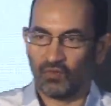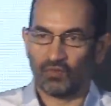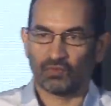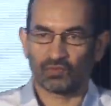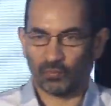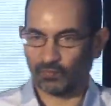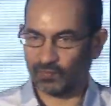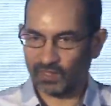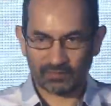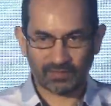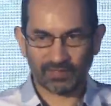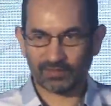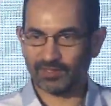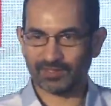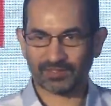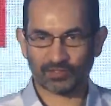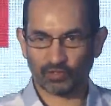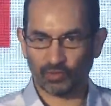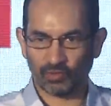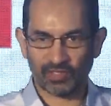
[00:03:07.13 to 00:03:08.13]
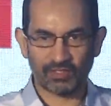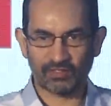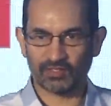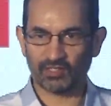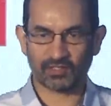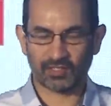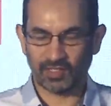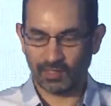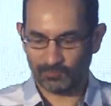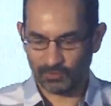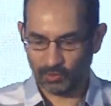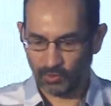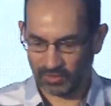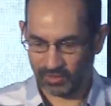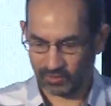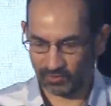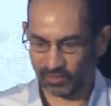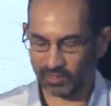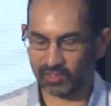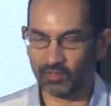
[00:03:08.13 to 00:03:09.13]
So this story just keeps
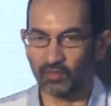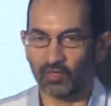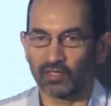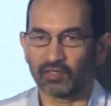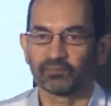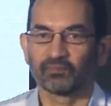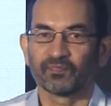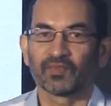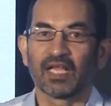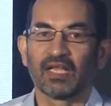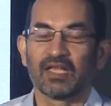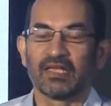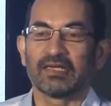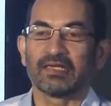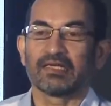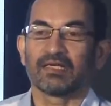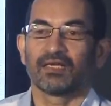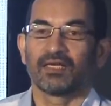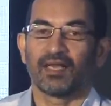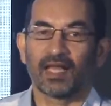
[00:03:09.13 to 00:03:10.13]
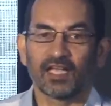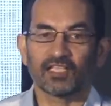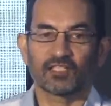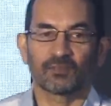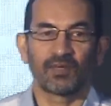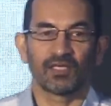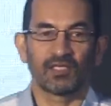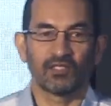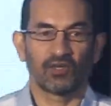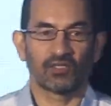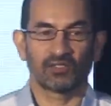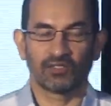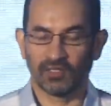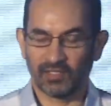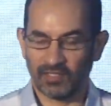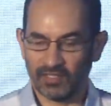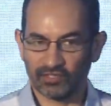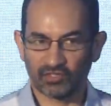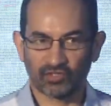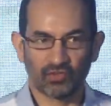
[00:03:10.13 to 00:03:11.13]
going on and on. Last but not the
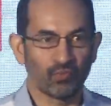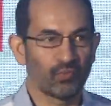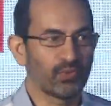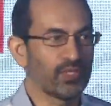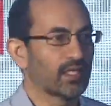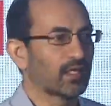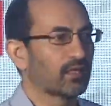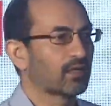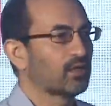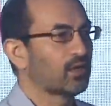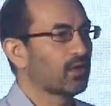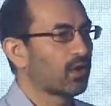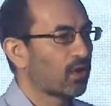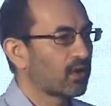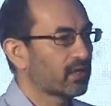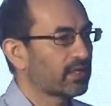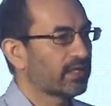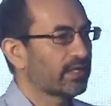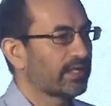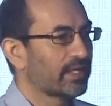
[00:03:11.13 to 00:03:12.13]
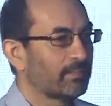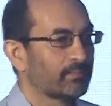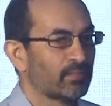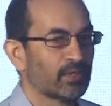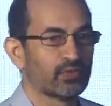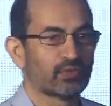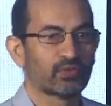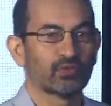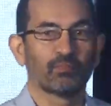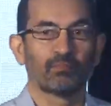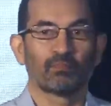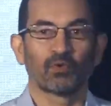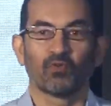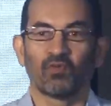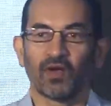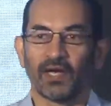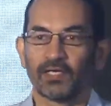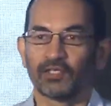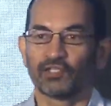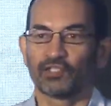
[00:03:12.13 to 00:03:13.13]
least, we are not able to
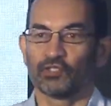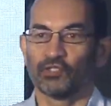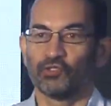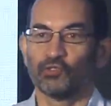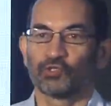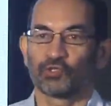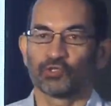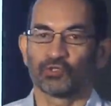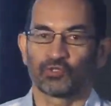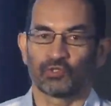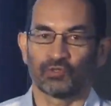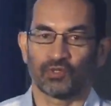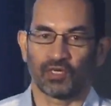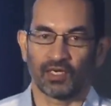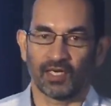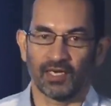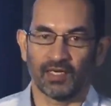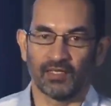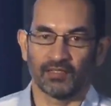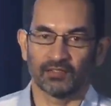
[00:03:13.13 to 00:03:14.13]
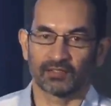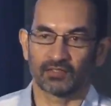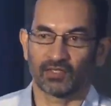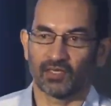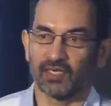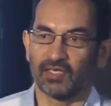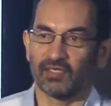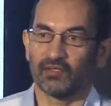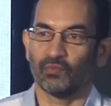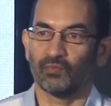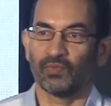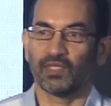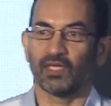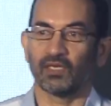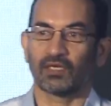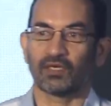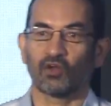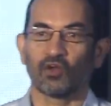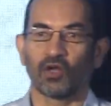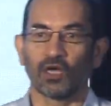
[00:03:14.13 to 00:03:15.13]
provide solutions to clients, right? We
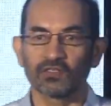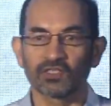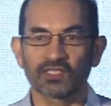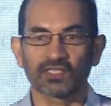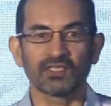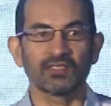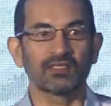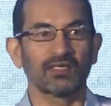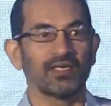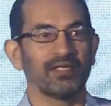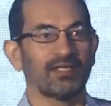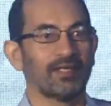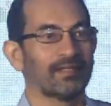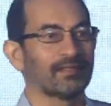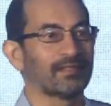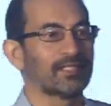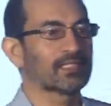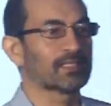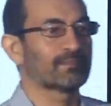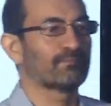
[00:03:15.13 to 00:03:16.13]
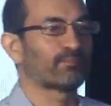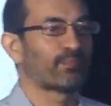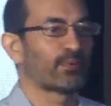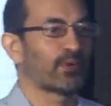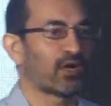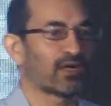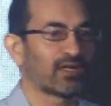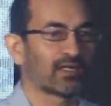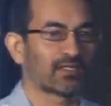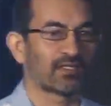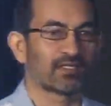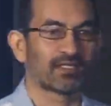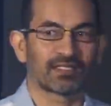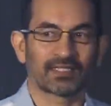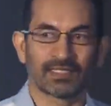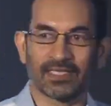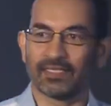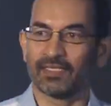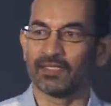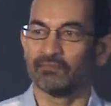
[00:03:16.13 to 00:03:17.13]
are constantly in this product
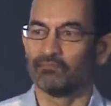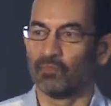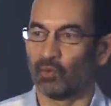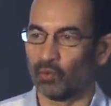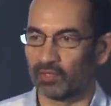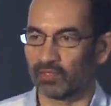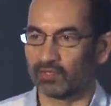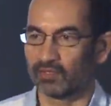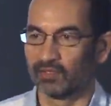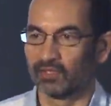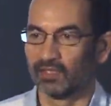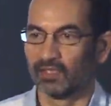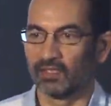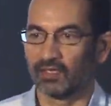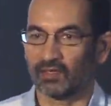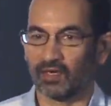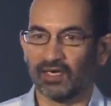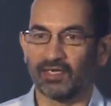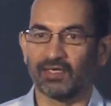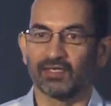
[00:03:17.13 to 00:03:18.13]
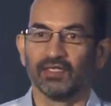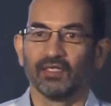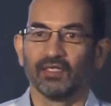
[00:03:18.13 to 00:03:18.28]
selling mode, right?